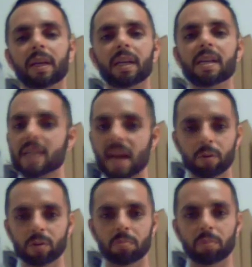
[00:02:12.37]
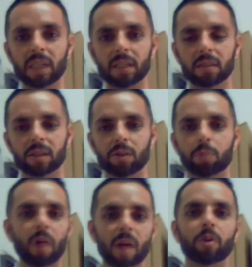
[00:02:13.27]
never deplete their
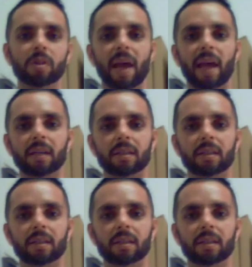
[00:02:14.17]
primary tank.